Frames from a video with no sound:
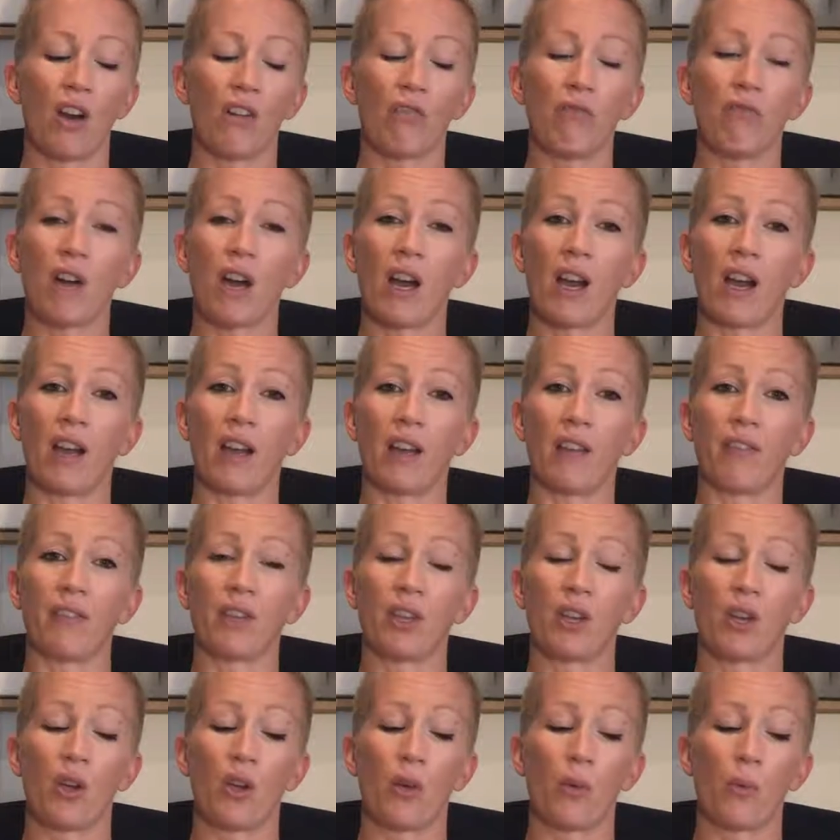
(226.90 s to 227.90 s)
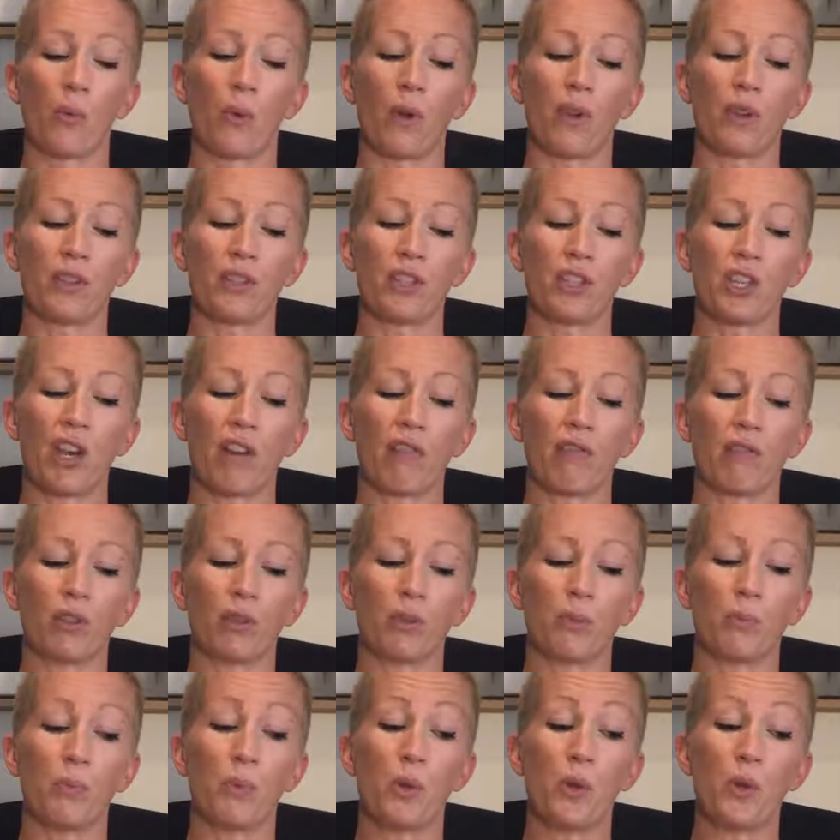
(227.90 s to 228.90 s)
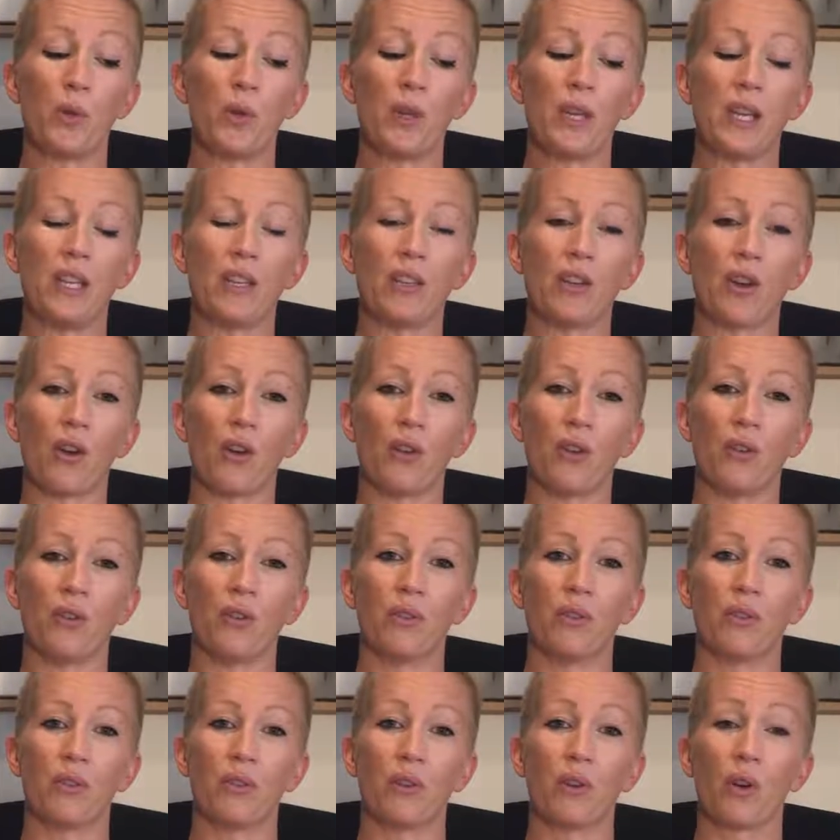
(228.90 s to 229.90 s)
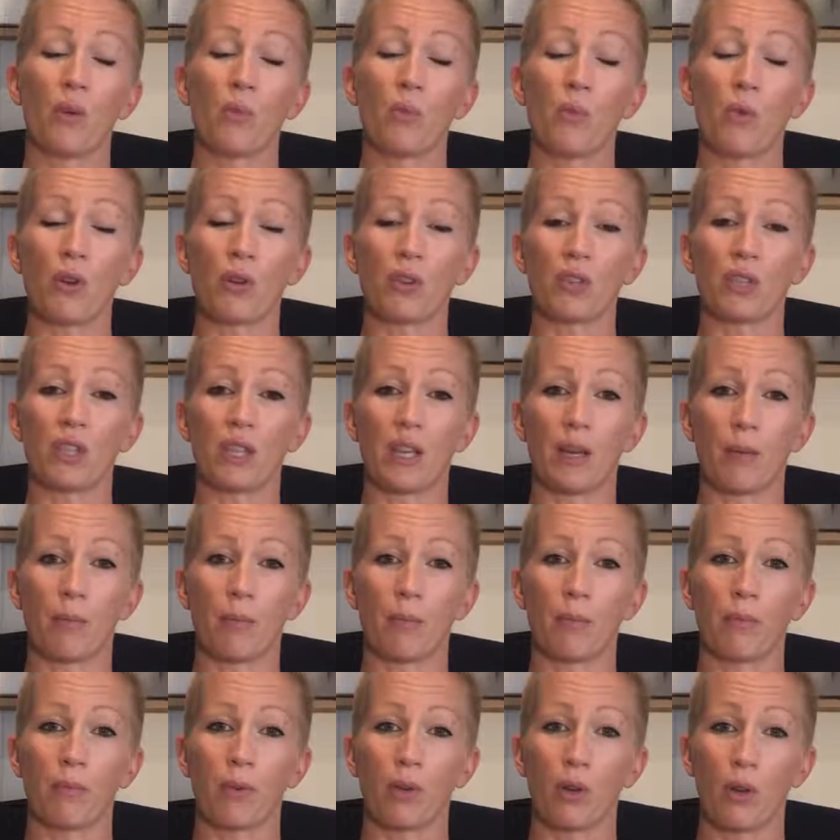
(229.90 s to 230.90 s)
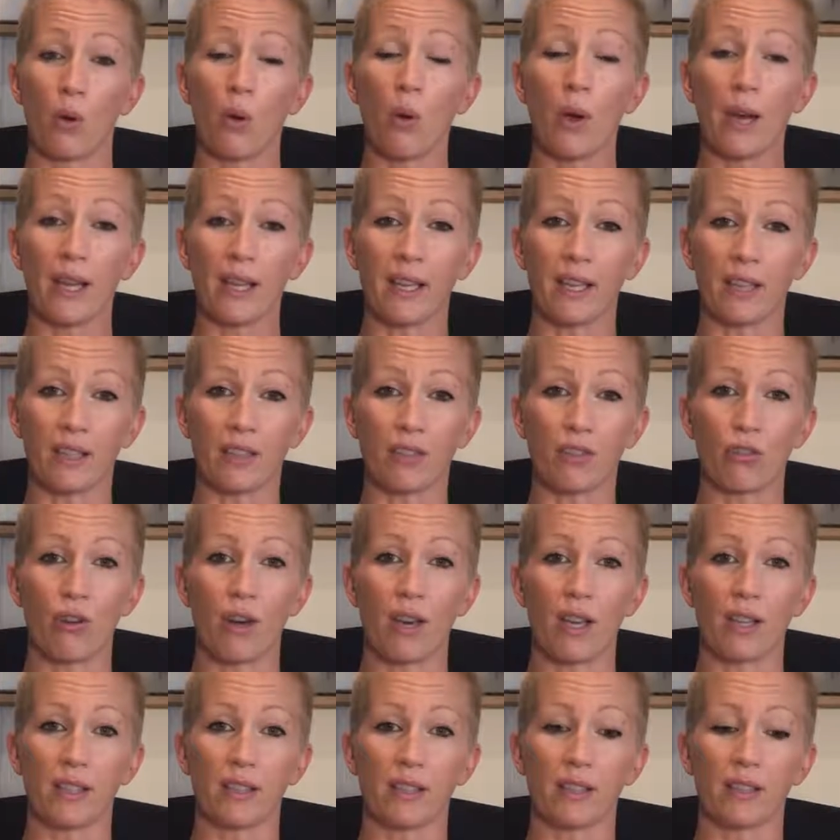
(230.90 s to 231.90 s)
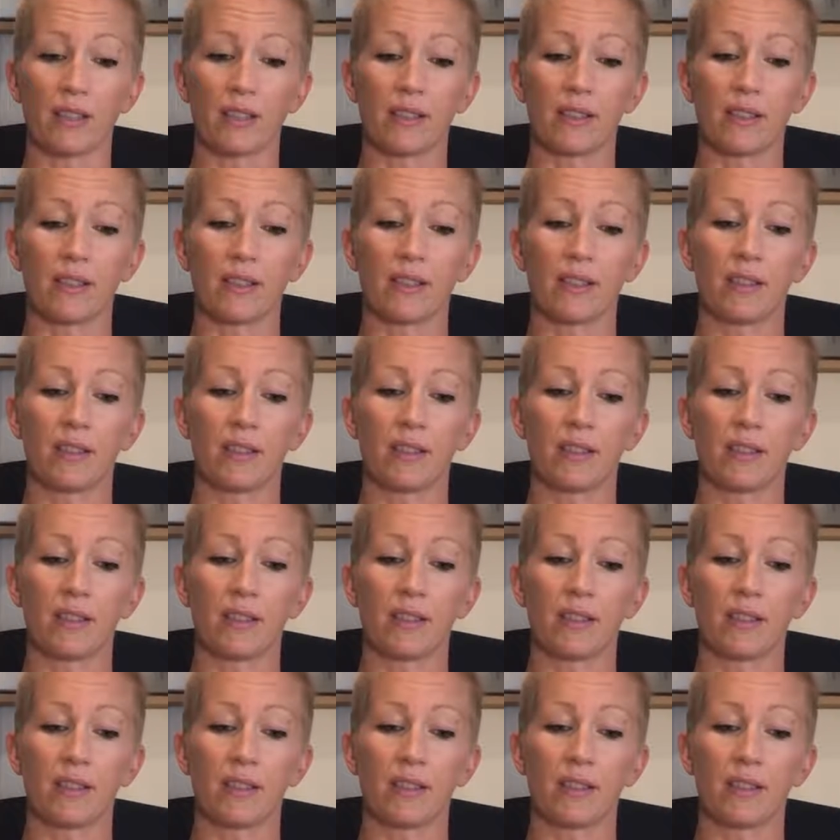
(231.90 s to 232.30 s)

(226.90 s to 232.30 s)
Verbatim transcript: arrived, while Gerald boogied on and watched him, quite entranced.